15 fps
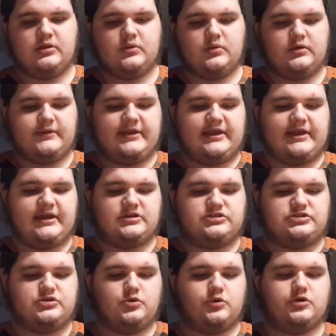where they had
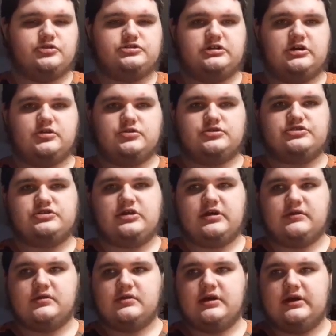two world titles
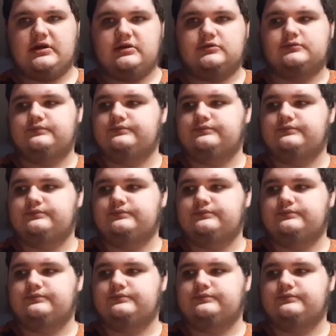on the line.